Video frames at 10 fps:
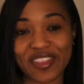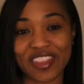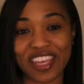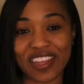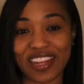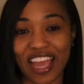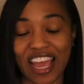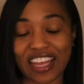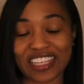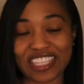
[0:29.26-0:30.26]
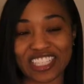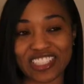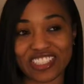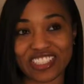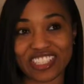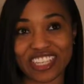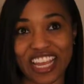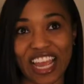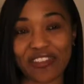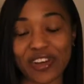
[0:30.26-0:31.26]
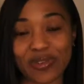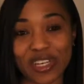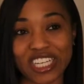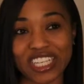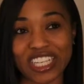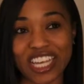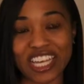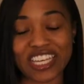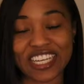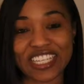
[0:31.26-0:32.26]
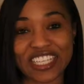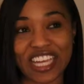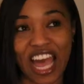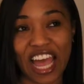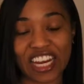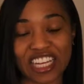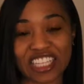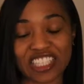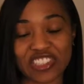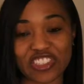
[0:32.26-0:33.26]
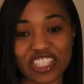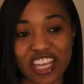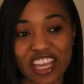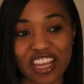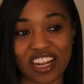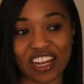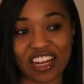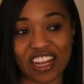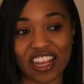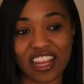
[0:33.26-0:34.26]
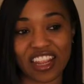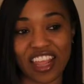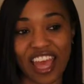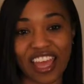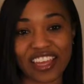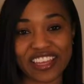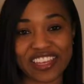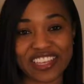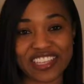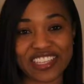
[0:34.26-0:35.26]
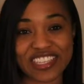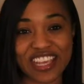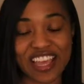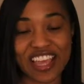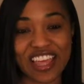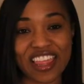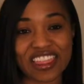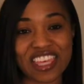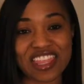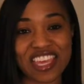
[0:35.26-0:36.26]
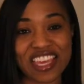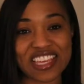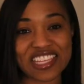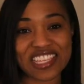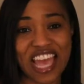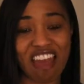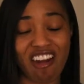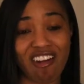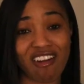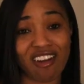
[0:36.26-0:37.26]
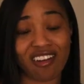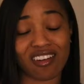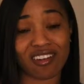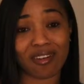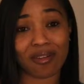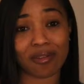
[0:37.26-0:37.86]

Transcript: thing that I need everyone to kind of understand, and that is the things that are